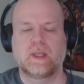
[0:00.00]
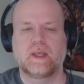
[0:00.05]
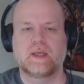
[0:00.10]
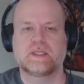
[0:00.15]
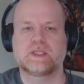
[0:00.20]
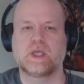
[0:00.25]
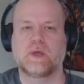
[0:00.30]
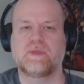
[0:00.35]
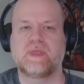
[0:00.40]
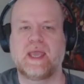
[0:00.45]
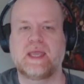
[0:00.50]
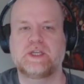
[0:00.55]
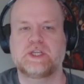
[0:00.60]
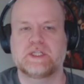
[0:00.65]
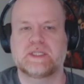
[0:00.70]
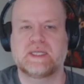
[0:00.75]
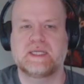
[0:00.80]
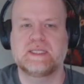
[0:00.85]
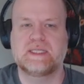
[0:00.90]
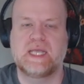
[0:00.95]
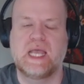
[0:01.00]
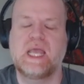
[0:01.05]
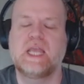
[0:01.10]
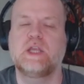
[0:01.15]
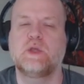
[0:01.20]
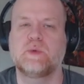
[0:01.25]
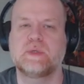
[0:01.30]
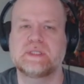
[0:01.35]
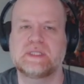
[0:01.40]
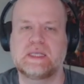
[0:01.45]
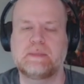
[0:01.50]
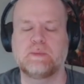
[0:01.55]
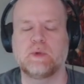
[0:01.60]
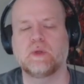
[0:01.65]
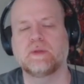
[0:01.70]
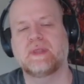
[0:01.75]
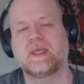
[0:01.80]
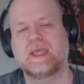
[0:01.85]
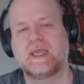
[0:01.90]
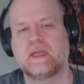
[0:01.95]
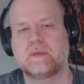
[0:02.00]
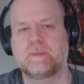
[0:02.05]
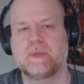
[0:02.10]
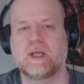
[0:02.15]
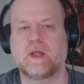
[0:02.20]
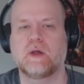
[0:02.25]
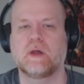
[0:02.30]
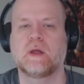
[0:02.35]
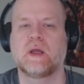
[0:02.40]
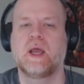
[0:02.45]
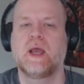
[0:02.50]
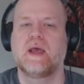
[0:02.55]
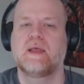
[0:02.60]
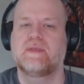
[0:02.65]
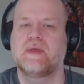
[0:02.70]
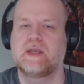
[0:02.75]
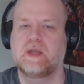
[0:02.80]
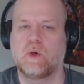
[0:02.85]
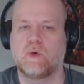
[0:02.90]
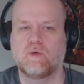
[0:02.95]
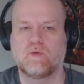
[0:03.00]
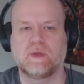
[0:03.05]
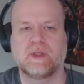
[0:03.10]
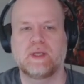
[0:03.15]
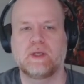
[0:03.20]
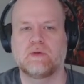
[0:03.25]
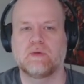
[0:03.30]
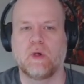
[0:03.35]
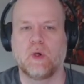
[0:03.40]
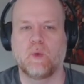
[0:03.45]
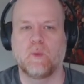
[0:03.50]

So they just continuously molt, they get bigger, they don't really grow